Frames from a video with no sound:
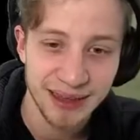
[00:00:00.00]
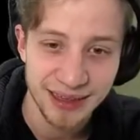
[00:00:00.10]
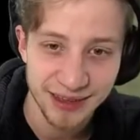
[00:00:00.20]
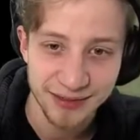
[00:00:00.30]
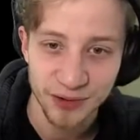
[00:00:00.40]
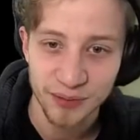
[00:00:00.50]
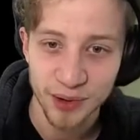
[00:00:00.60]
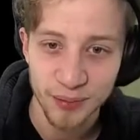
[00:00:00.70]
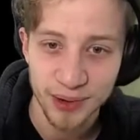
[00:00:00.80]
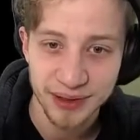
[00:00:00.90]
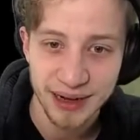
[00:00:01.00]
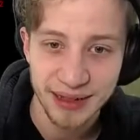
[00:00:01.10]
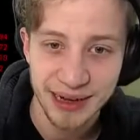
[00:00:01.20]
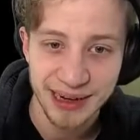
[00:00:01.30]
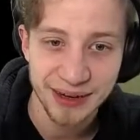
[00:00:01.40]
yes, for a proper
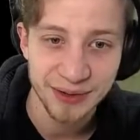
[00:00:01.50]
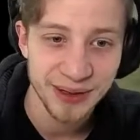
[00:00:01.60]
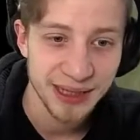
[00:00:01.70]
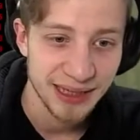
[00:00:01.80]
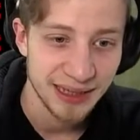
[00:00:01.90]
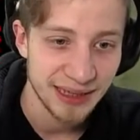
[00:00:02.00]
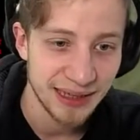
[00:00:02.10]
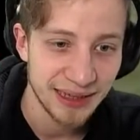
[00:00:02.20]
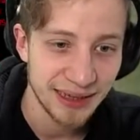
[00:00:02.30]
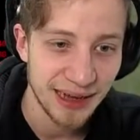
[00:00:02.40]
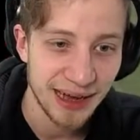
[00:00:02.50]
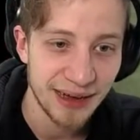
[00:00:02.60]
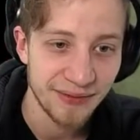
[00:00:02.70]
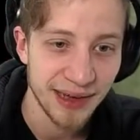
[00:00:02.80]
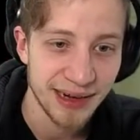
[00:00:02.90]
trailer now, we
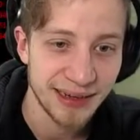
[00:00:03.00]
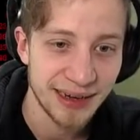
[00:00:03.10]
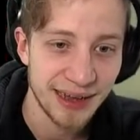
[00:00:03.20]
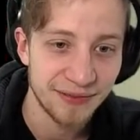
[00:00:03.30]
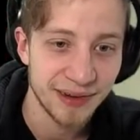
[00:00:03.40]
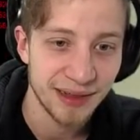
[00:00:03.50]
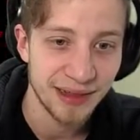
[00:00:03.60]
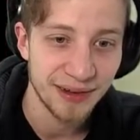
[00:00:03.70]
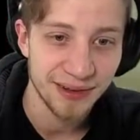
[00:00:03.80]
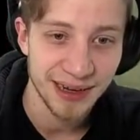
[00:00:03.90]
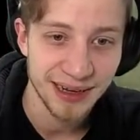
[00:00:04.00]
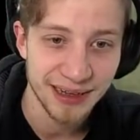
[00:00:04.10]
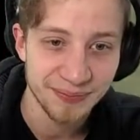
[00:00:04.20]
are definitely already.